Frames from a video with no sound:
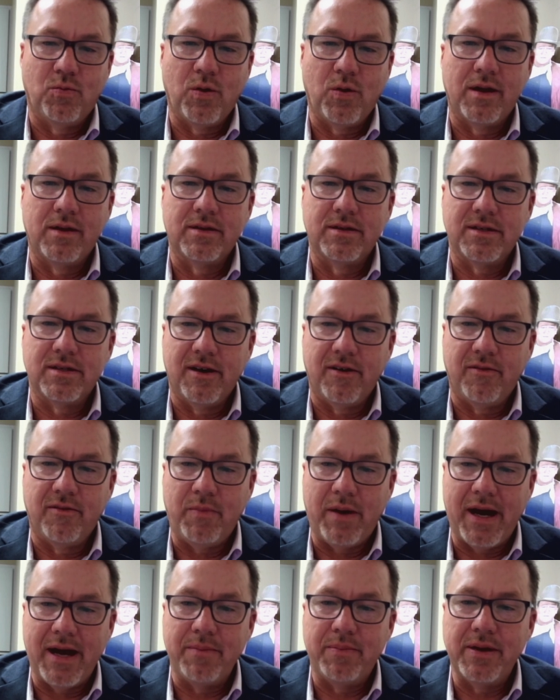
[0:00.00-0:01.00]
To run
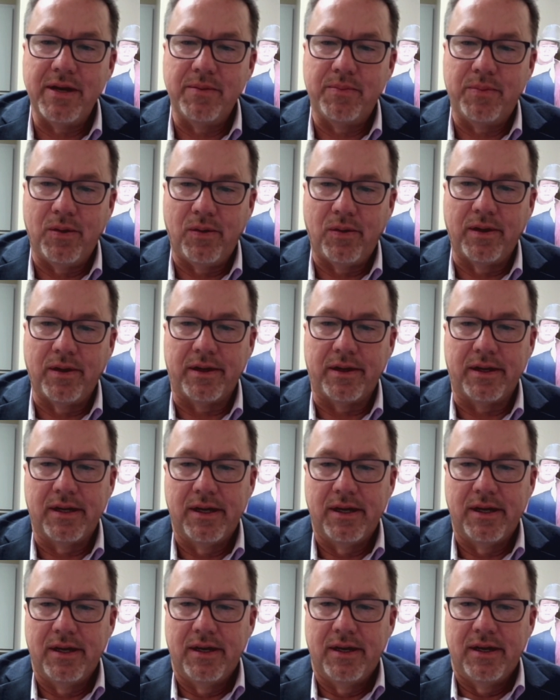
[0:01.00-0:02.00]
stuff by people and
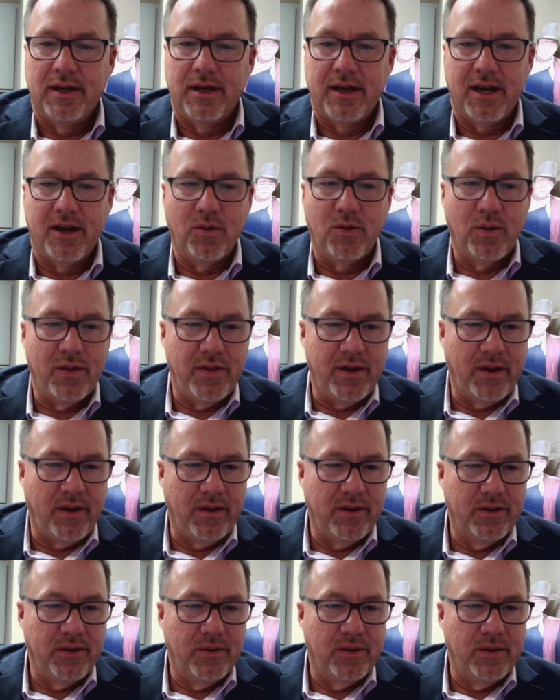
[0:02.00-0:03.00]
hear what
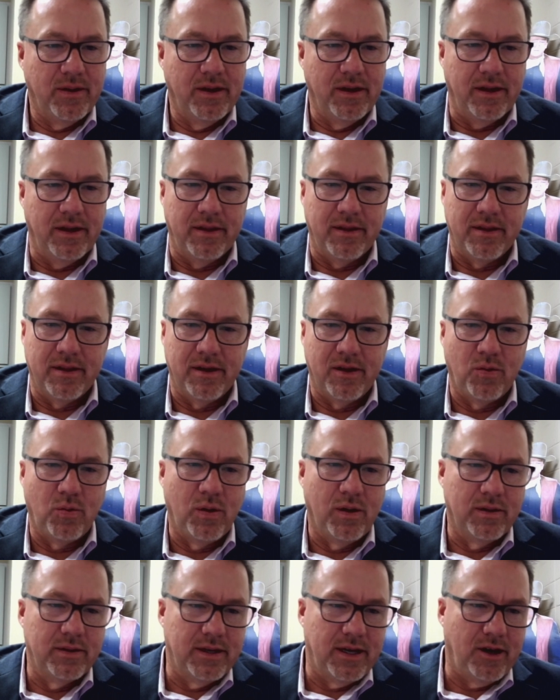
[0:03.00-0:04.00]
they're doing, and
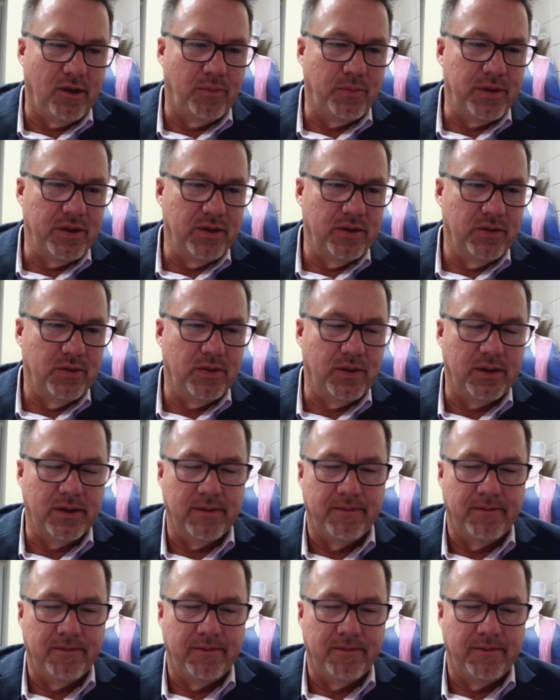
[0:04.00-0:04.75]
they're willing to help you.